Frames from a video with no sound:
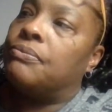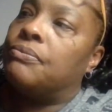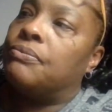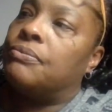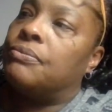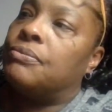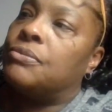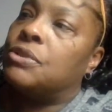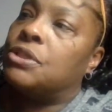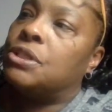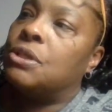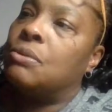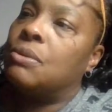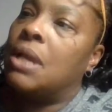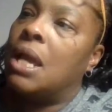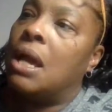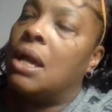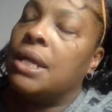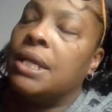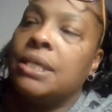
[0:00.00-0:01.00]
So now
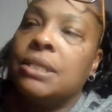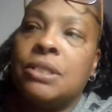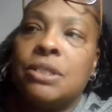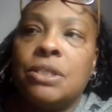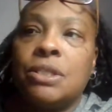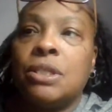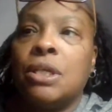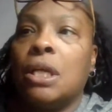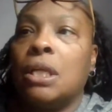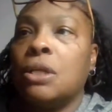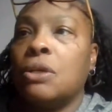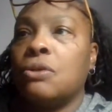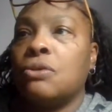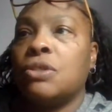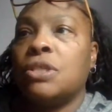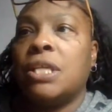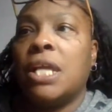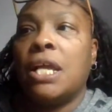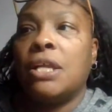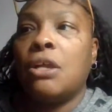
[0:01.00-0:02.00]
he's a little
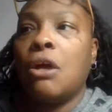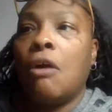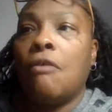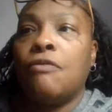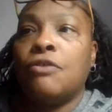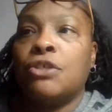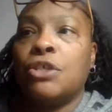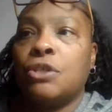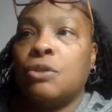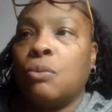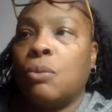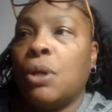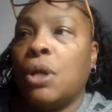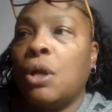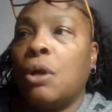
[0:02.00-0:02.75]
standoffish as well.